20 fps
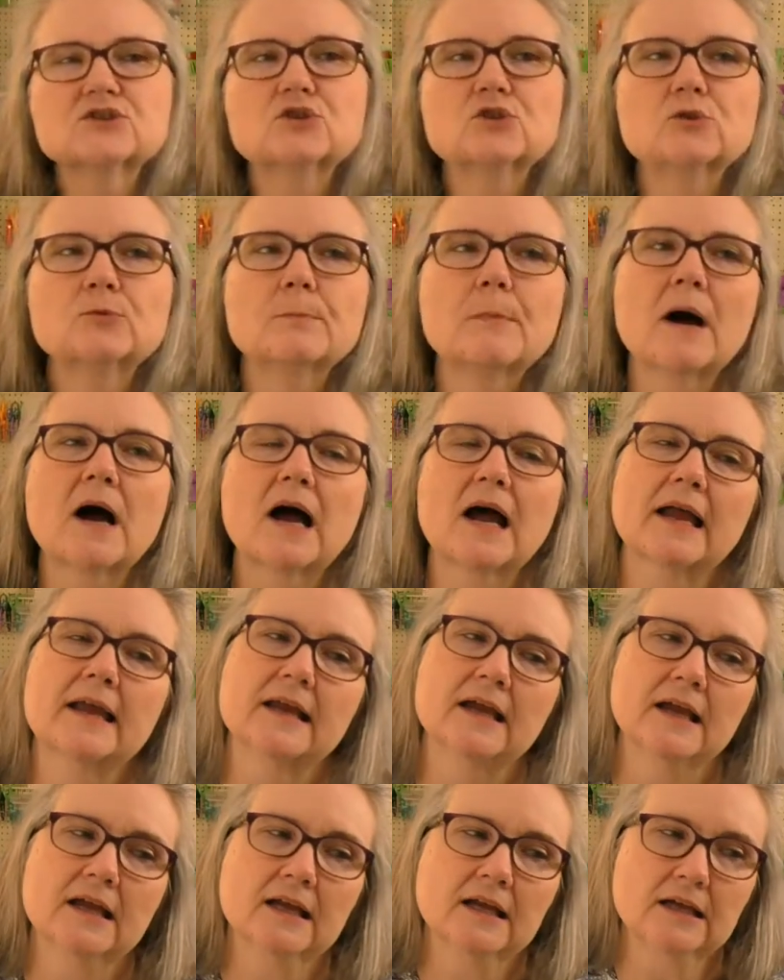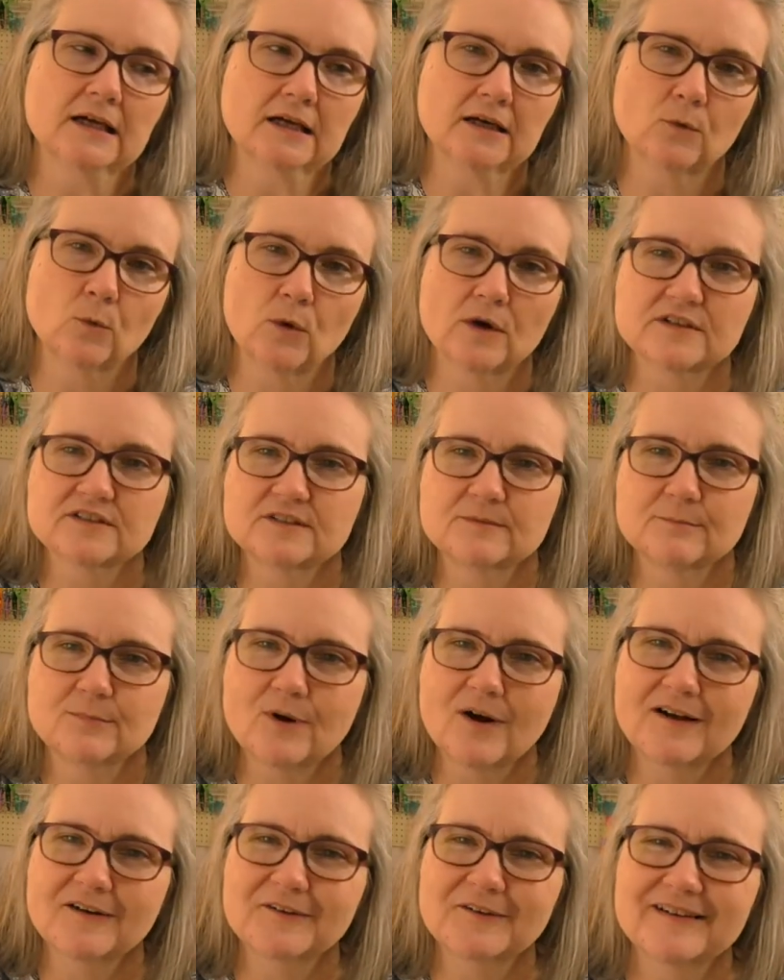to my works in
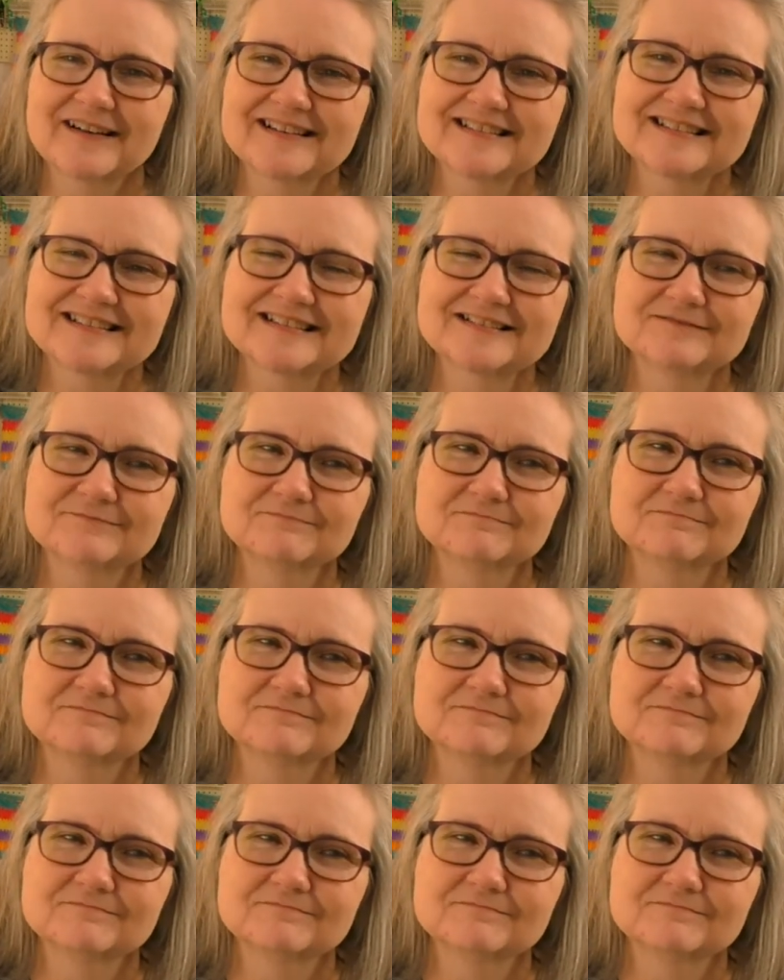progress